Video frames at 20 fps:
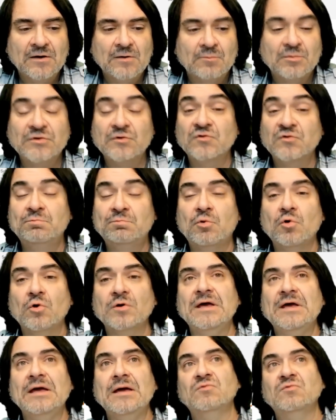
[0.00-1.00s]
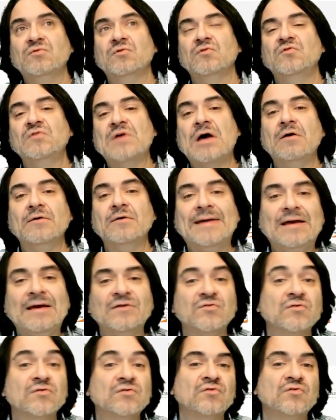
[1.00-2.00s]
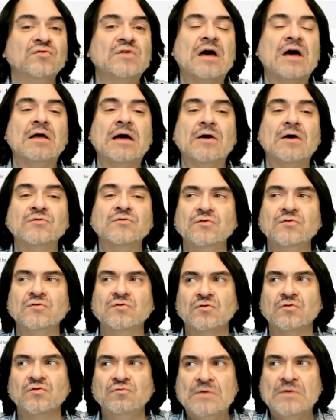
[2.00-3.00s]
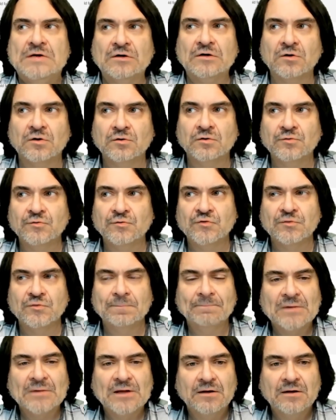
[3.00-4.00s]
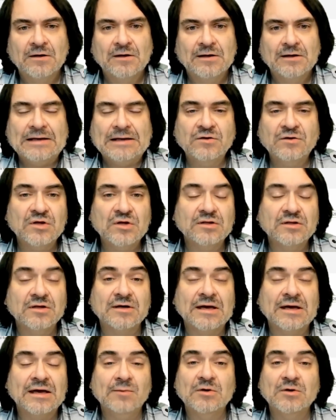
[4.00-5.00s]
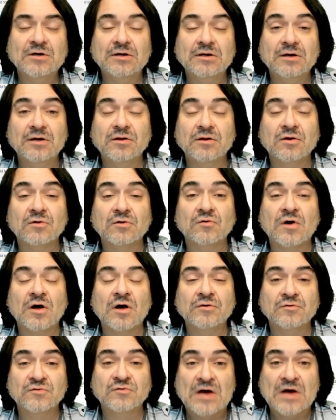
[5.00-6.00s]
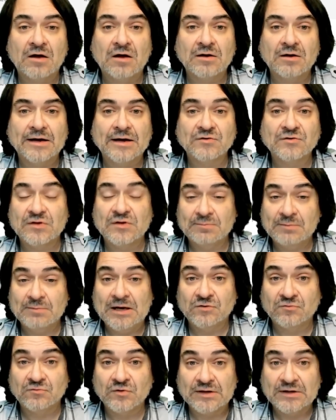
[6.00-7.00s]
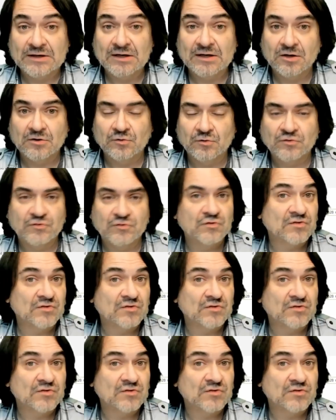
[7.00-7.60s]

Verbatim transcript: But there's board games, there's doll cases, there's doll houses, there's vehicles, anything that came in any of the other doll lines they made for the kiddos.